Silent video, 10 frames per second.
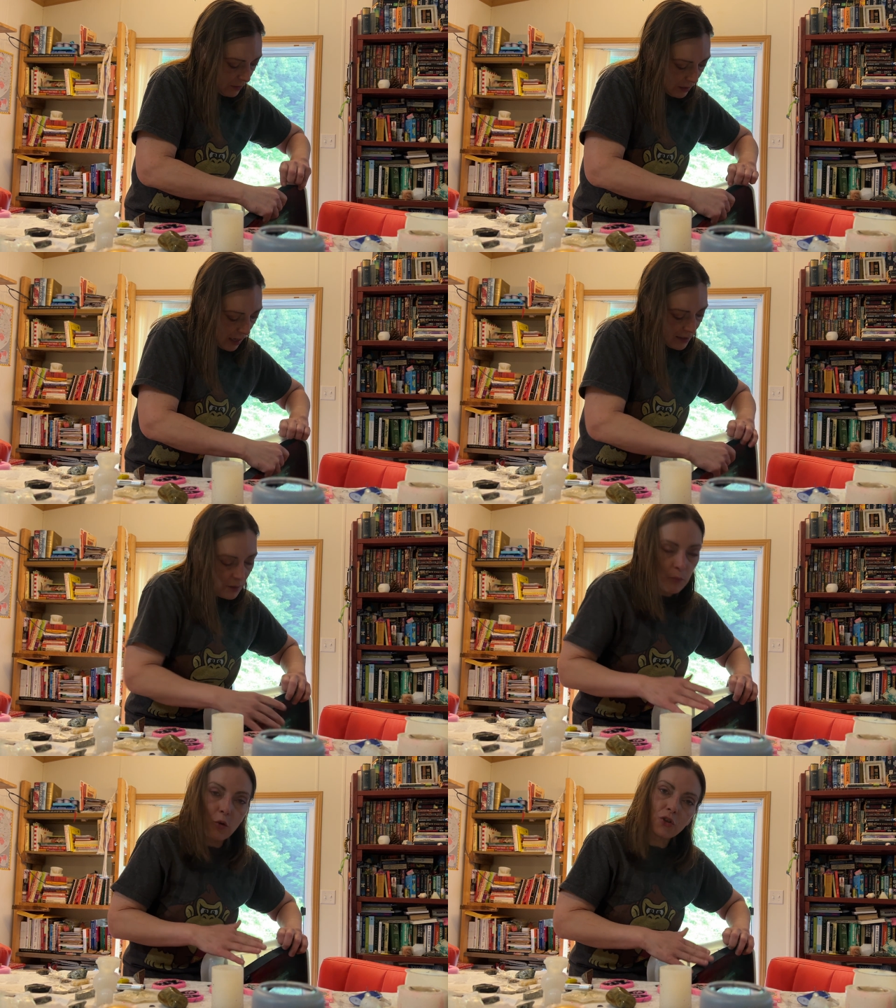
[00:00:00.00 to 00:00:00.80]
I had to
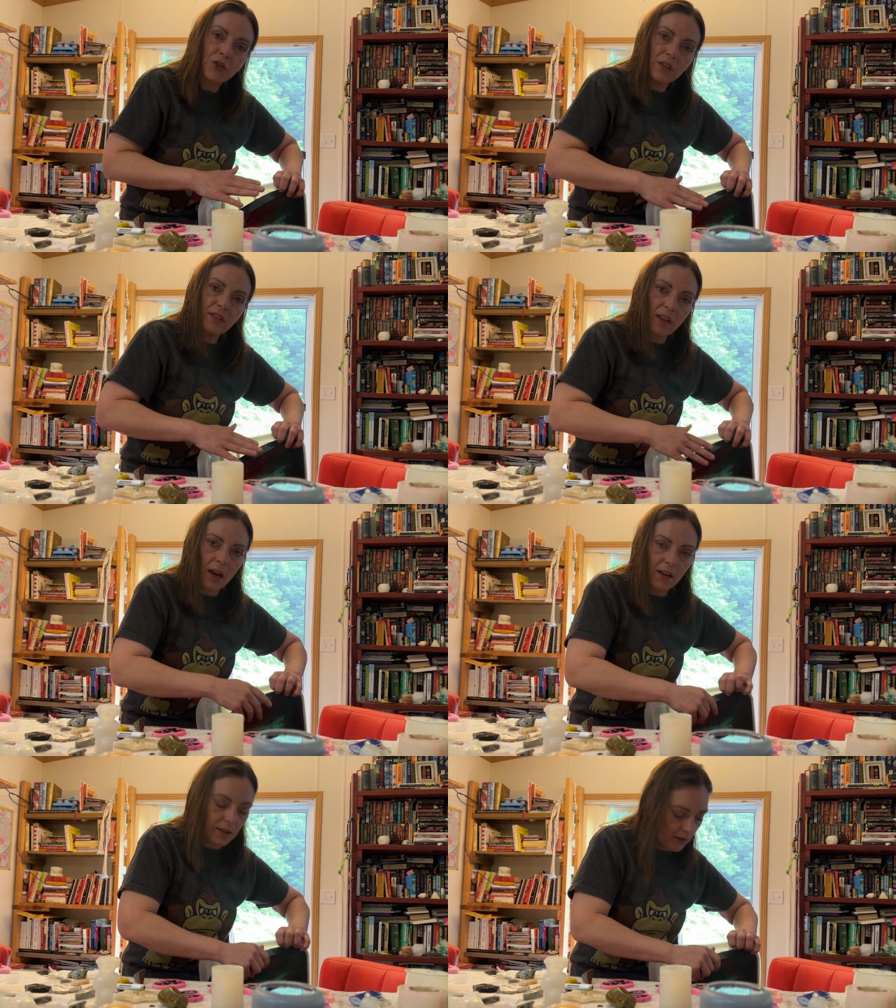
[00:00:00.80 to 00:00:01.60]
mush the
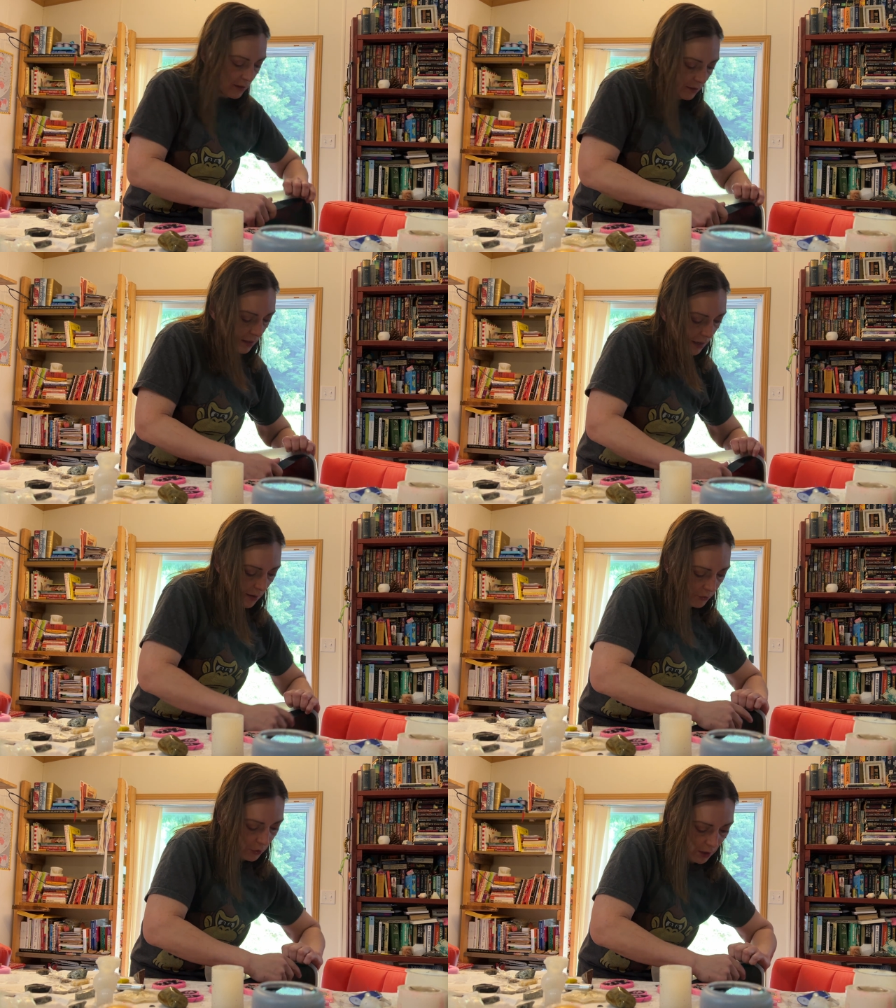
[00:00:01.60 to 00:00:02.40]
sides, like
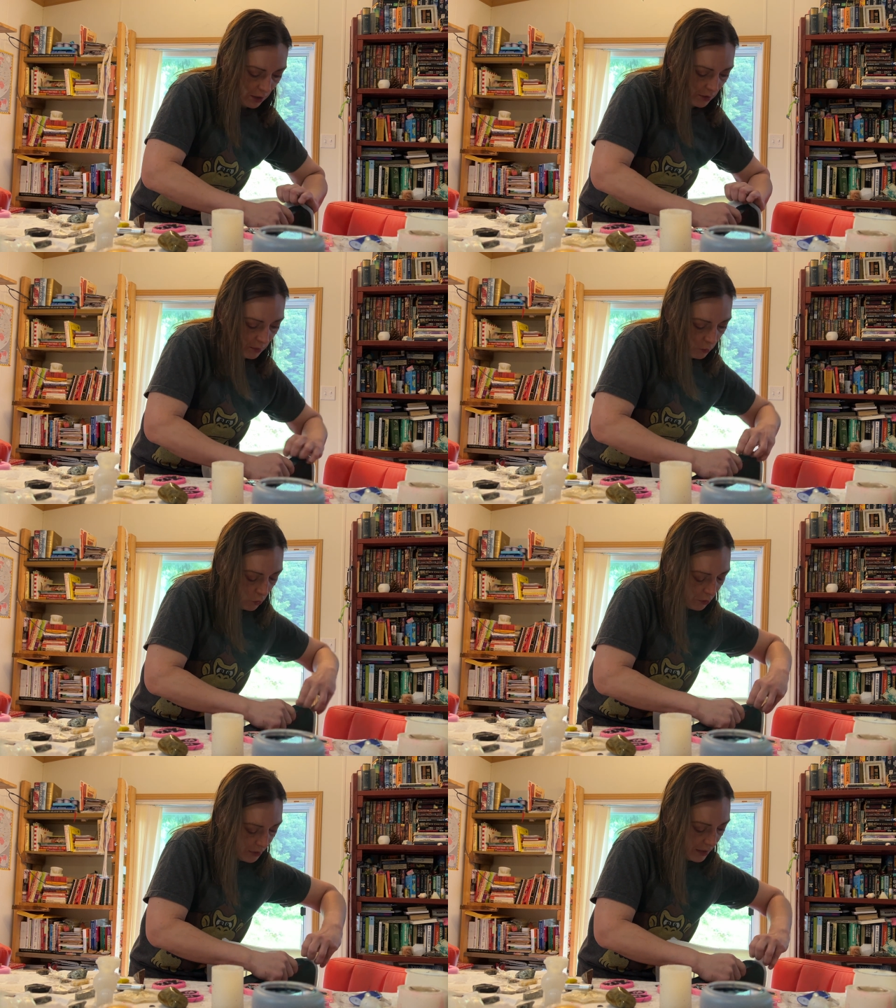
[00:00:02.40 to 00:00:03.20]
after I got the
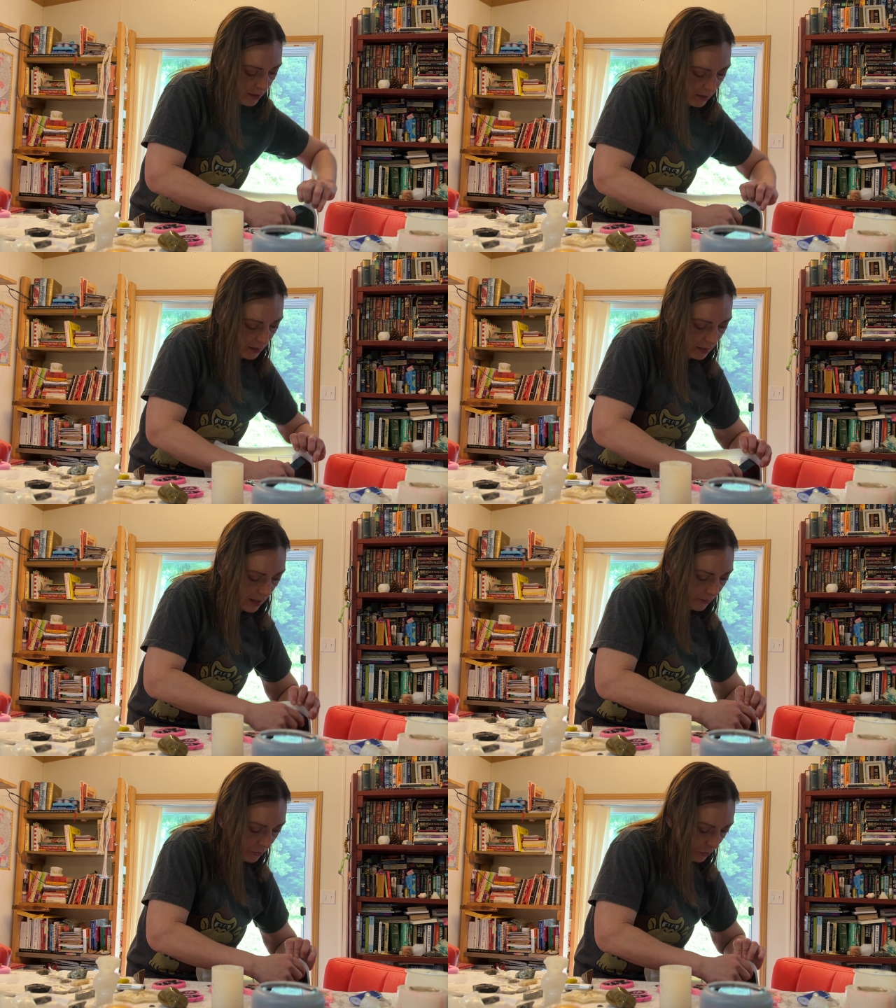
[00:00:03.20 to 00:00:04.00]
mold in and
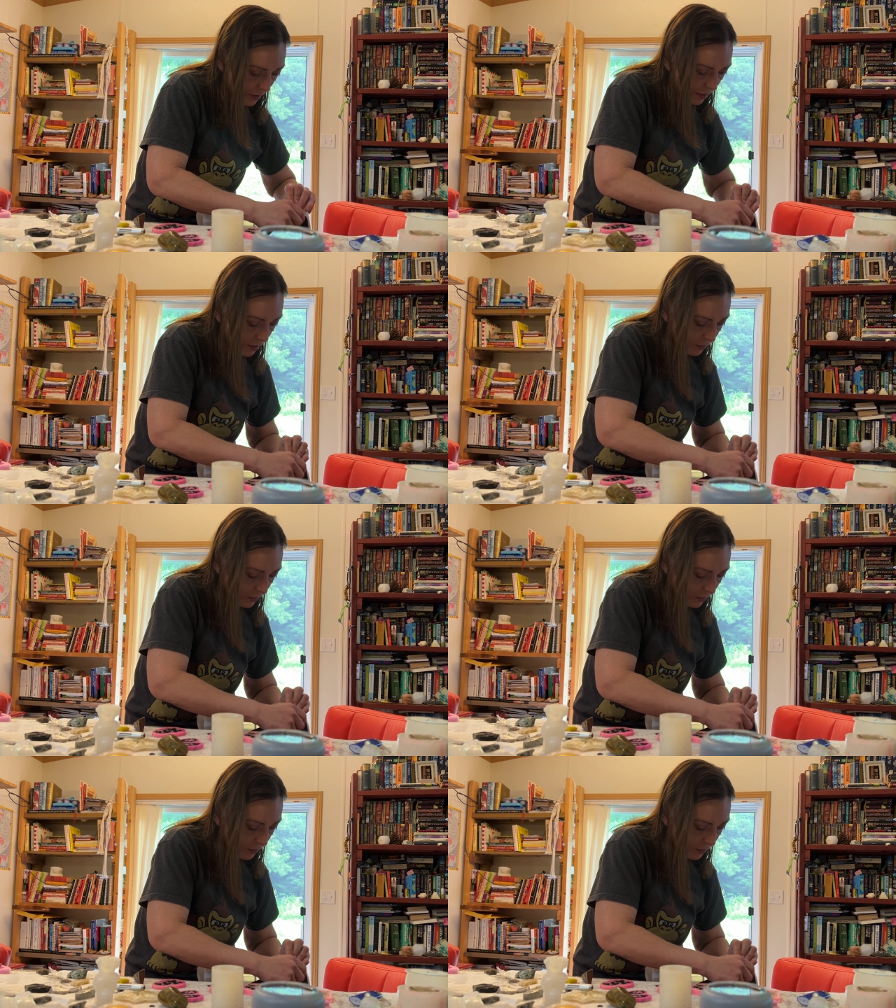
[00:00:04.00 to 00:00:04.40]
after I got the